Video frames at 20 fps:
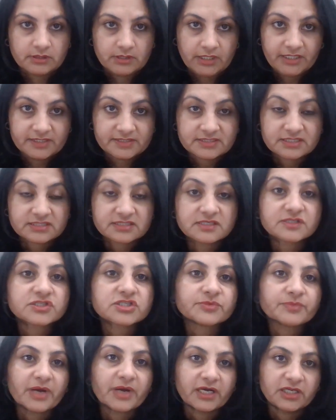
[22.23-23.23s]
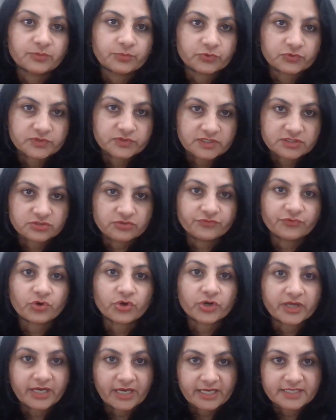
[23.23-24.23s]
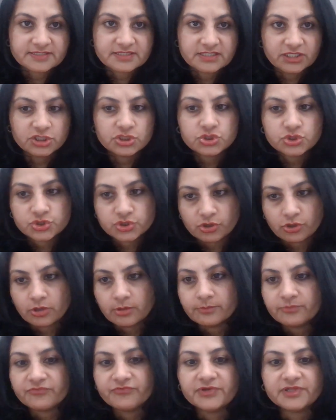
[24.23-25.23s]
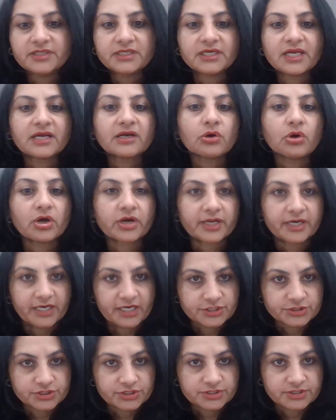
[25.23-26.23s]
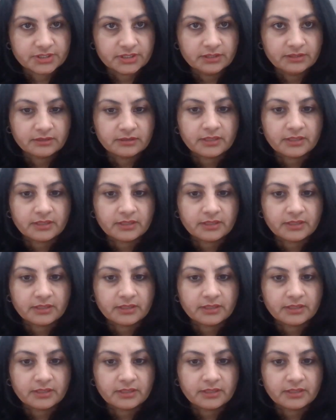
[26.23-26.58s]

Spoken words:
It is a systematic process of organizing job within an organization